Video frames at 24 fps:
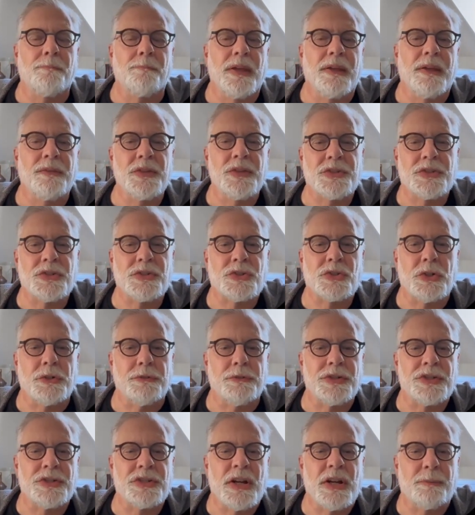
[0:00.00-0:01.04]
And this is sort
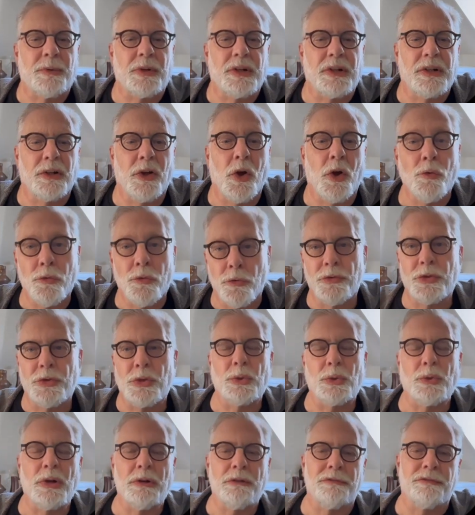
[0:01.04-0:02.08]
of a summary, an
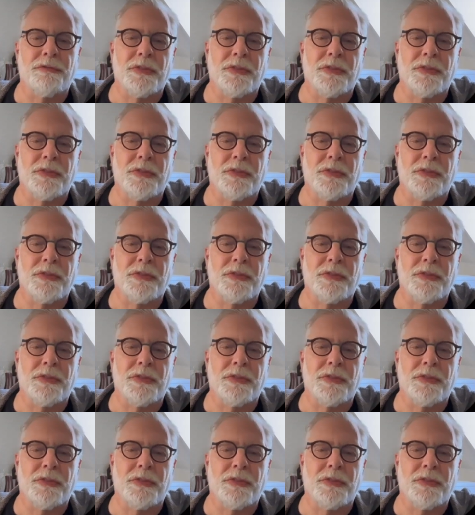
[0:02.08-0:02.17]
overview